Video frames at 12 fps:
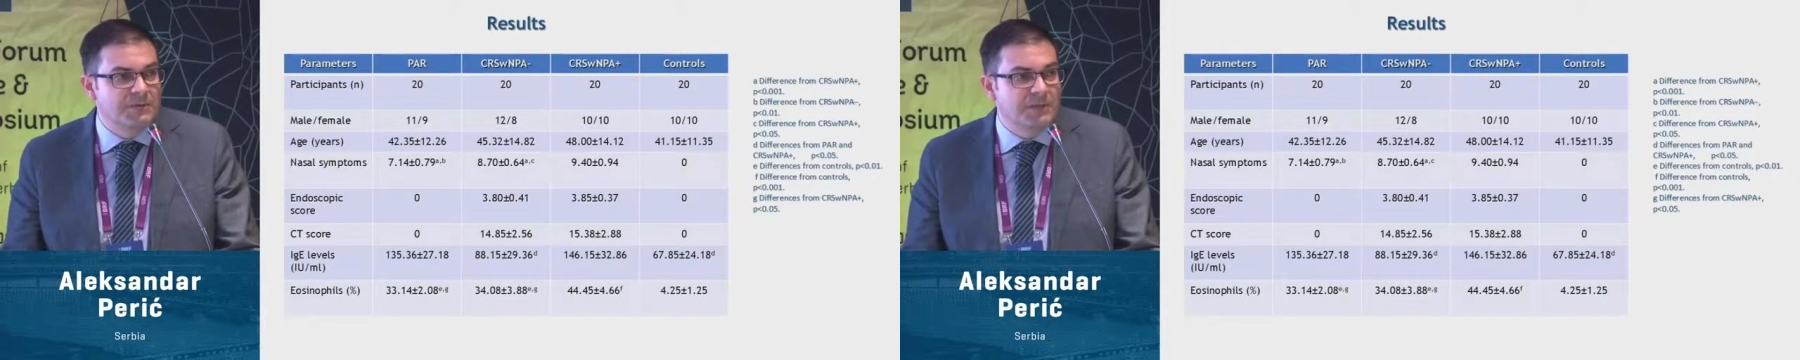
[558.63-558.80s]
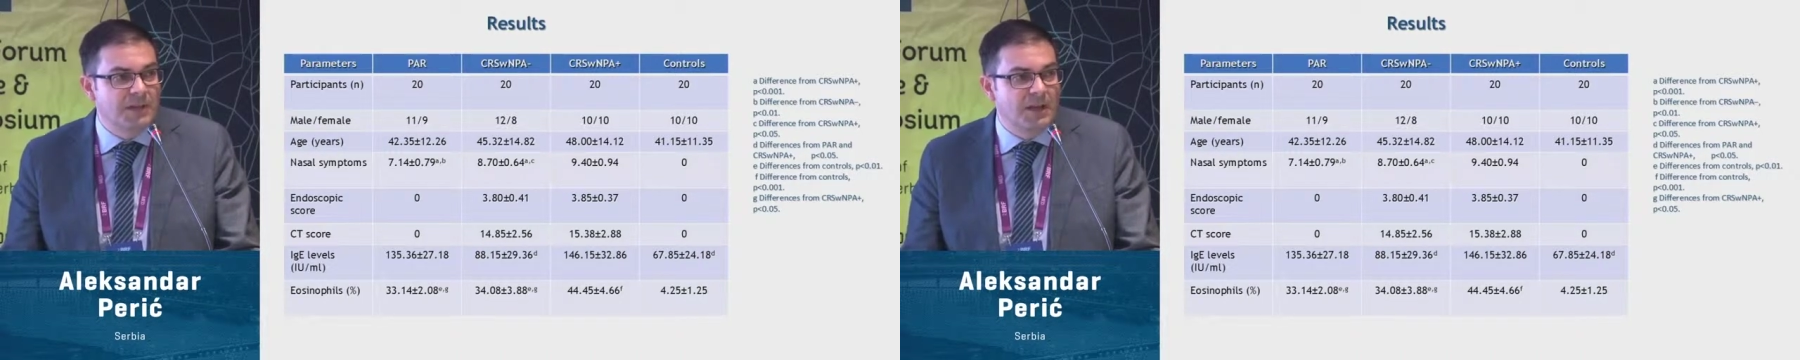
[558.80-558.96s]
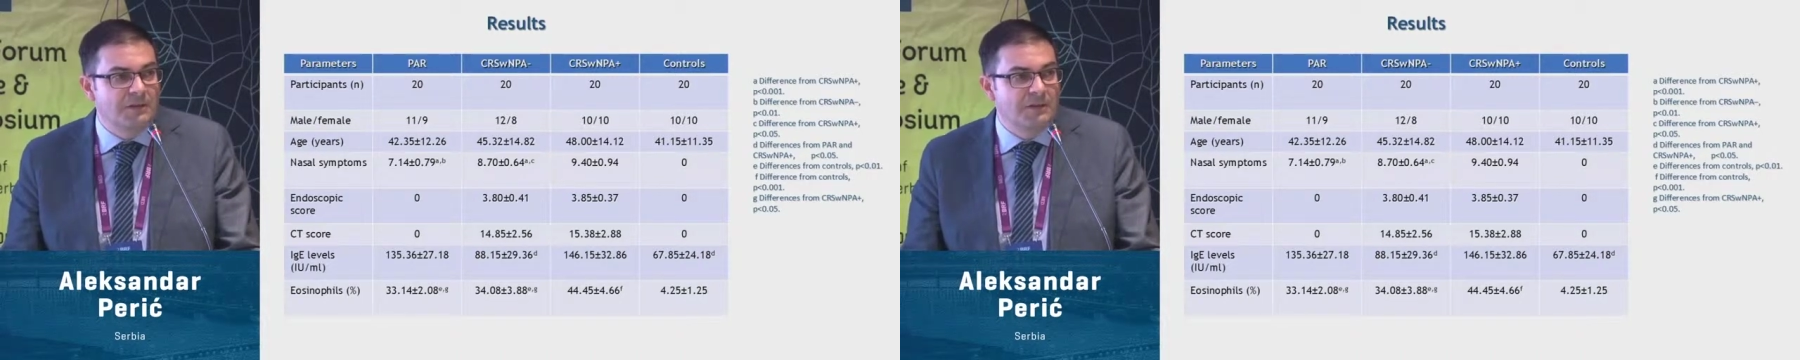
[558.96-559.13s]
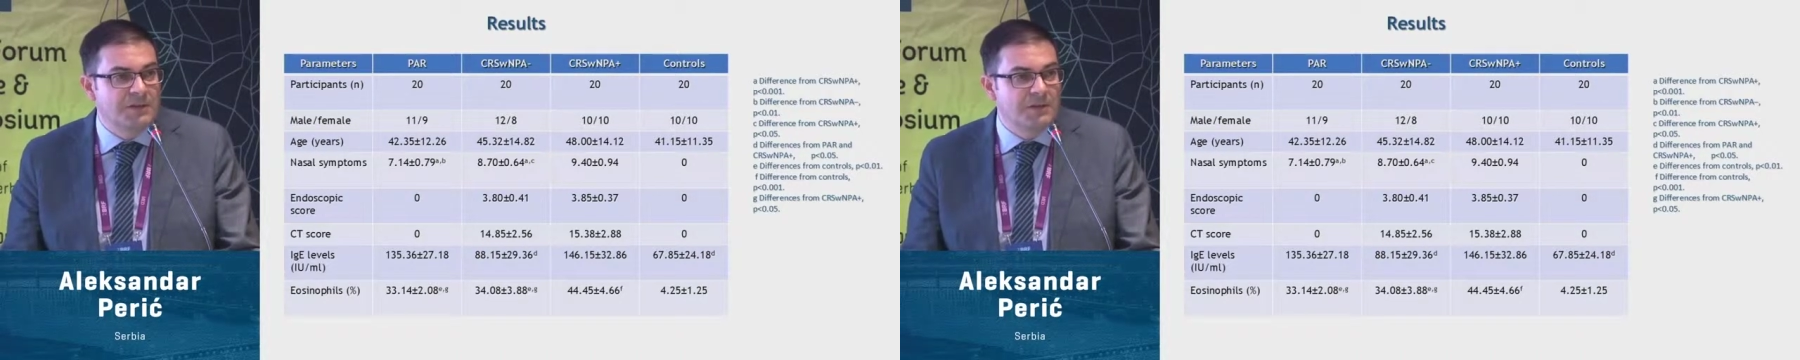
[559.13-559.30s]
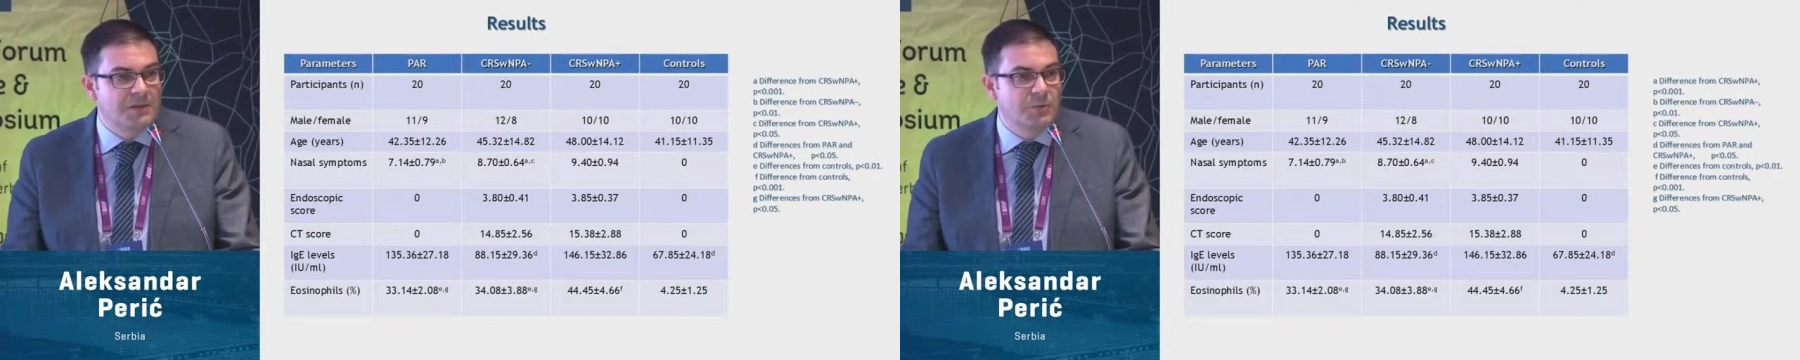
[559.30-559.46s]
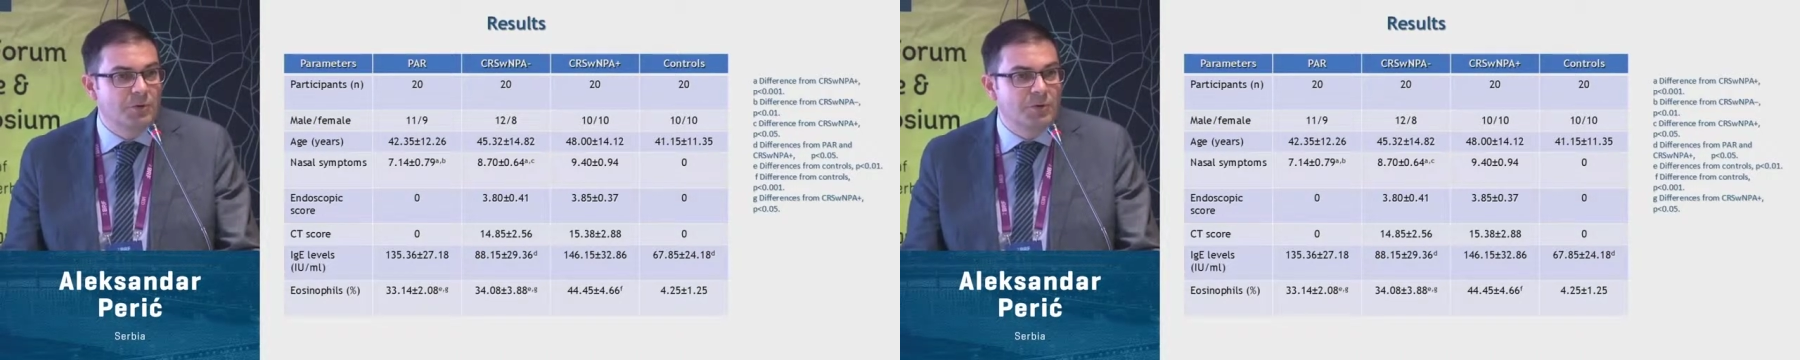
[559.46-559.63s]
with healthy
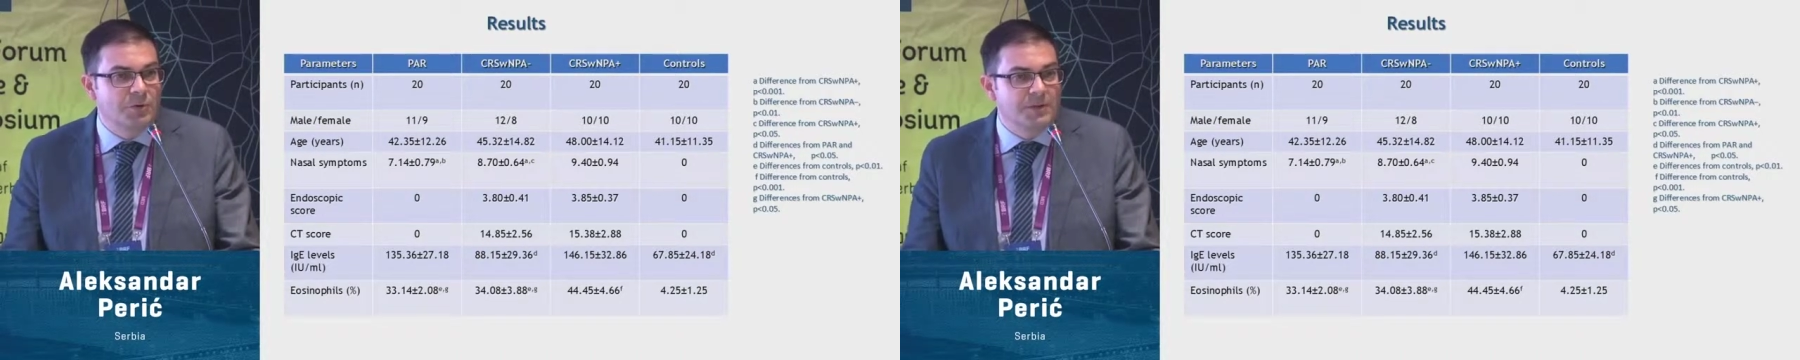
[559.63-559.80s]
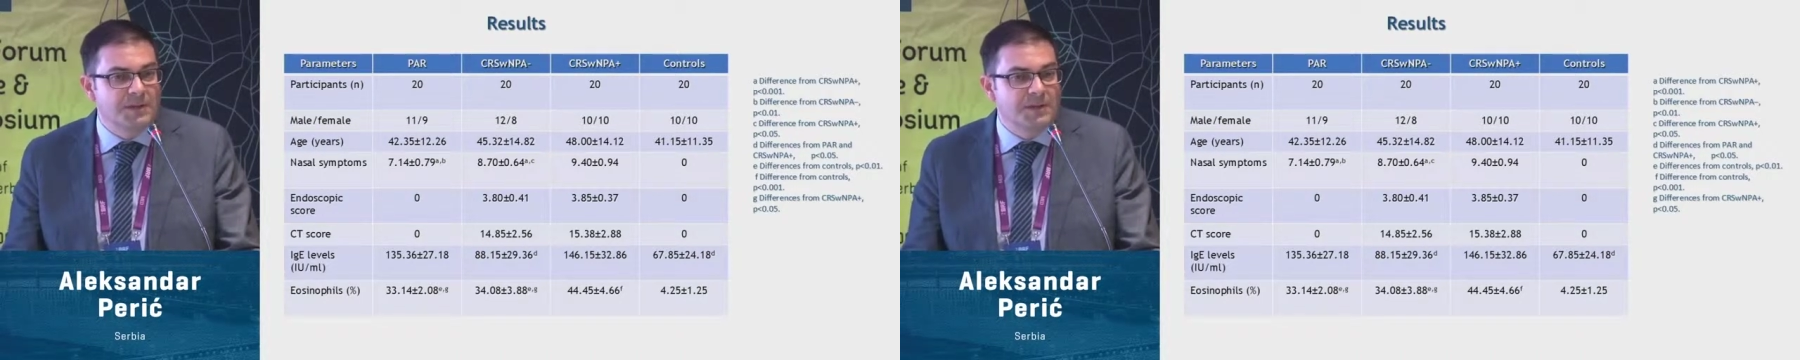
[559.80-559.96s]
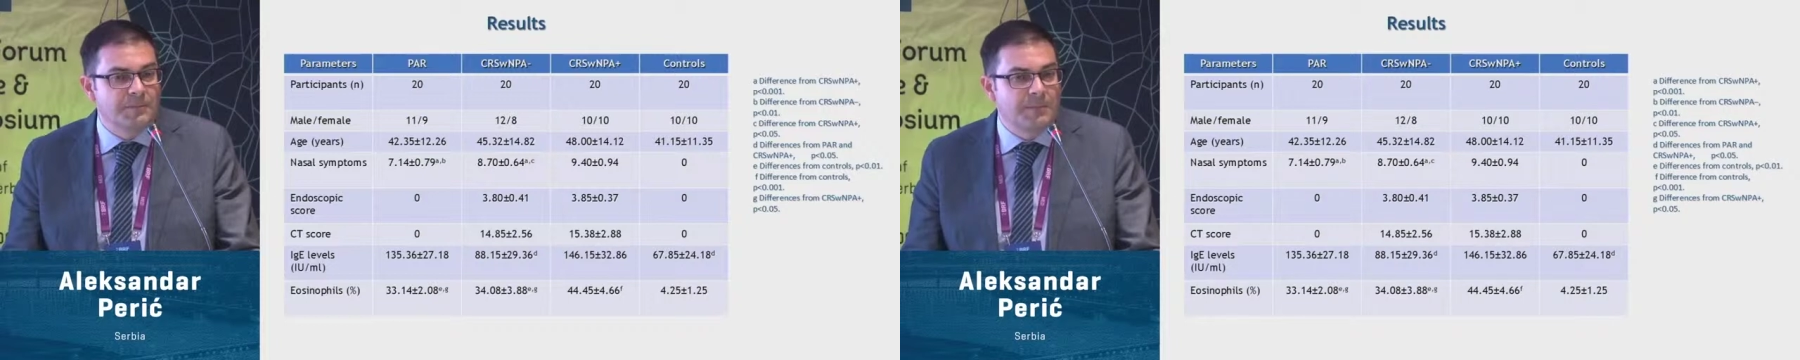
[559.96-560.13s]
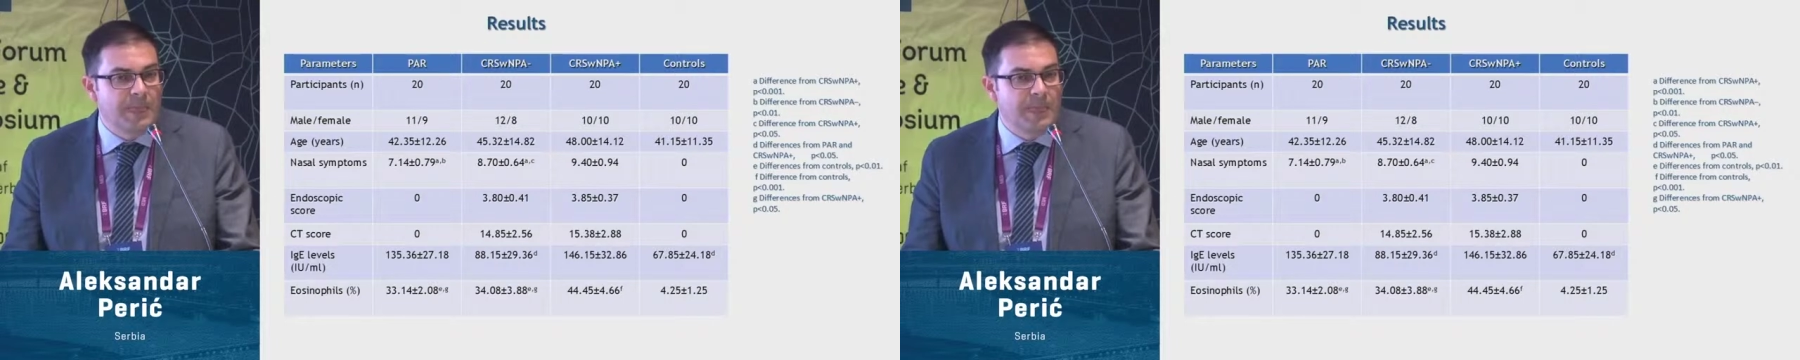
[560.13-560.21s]
nasal mucosa.